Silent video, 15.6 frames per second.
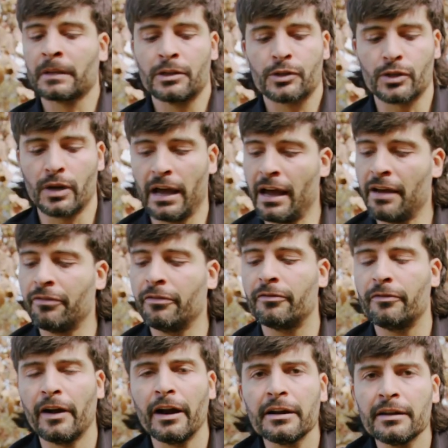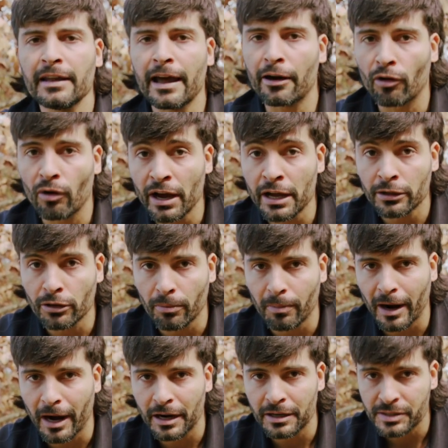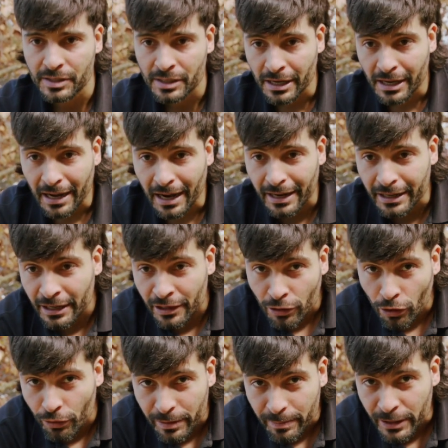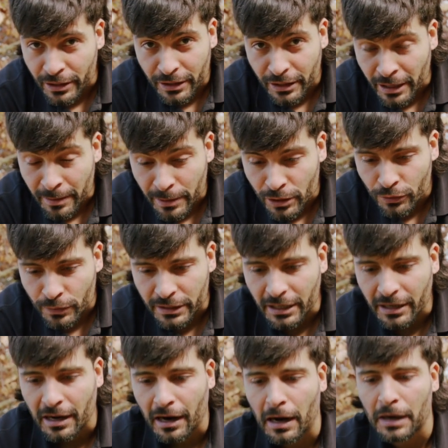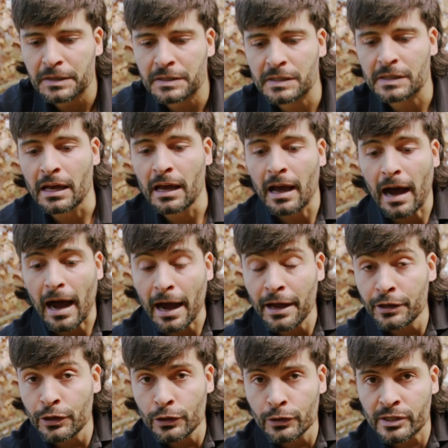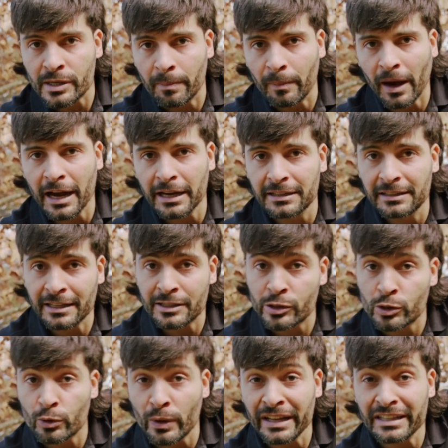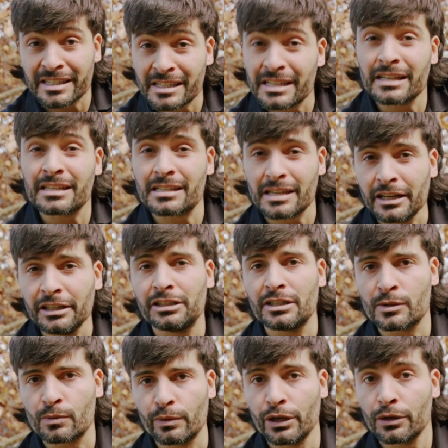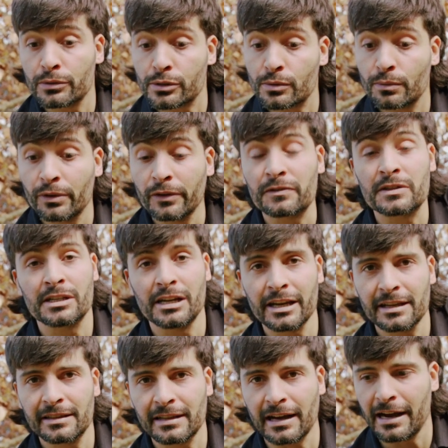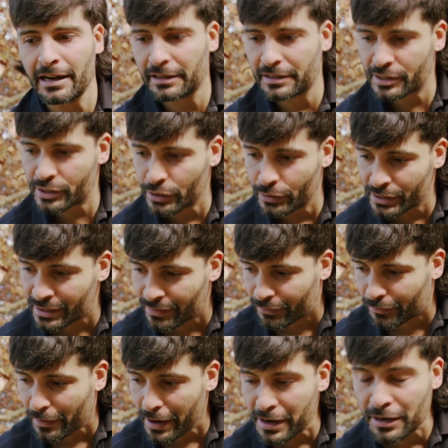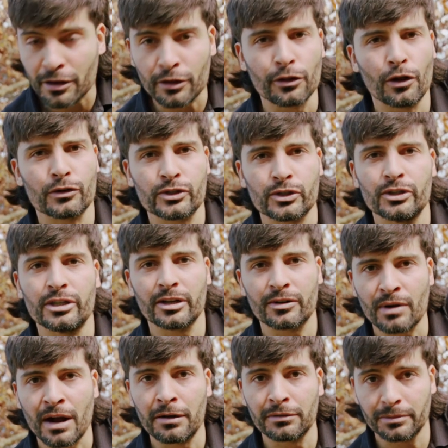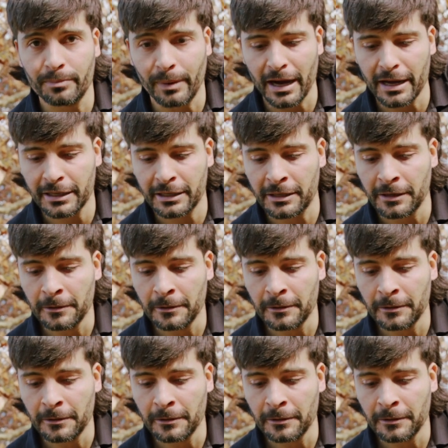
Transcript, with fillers: So I have very narrow handlebars. I can go in between the cars. I use a bike that's 26 inches wheels with slick tires, so it's a very close to the ground bike.